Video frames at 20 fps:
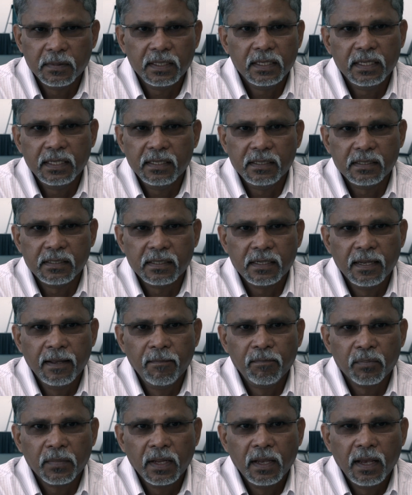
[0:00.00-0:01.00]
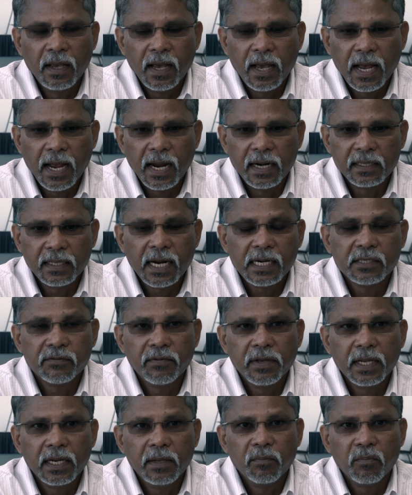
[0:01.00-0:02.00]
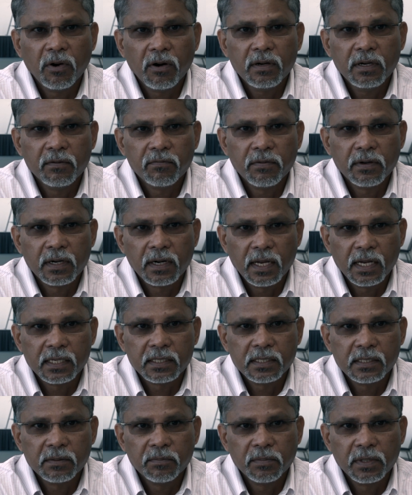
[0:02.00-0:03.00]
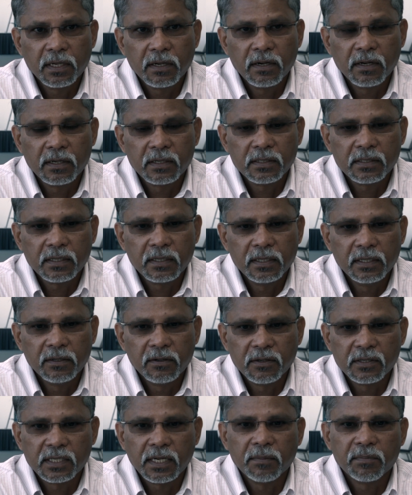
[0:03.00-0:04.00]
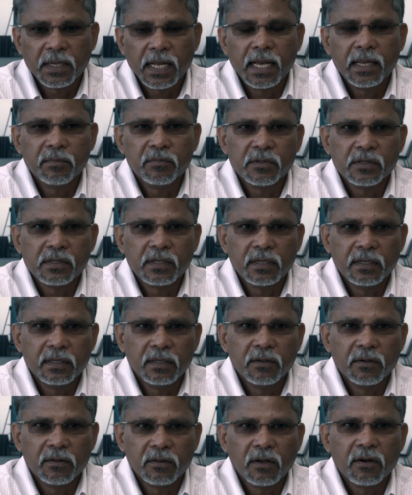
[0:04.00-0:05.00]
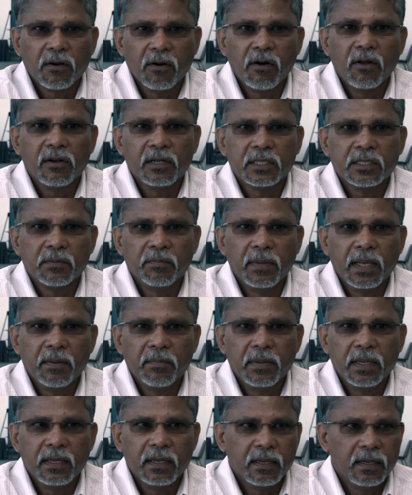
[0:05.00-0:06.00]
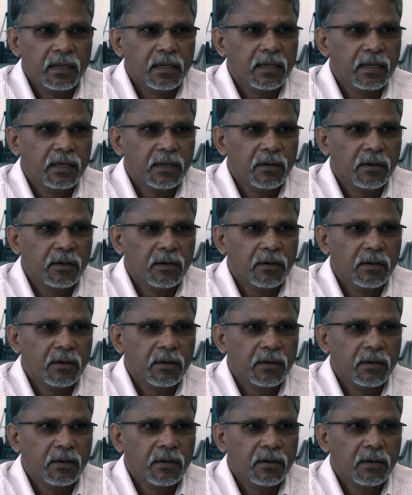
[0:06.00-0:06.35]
ease. And that's very important for us because, sometimes, the calls may be,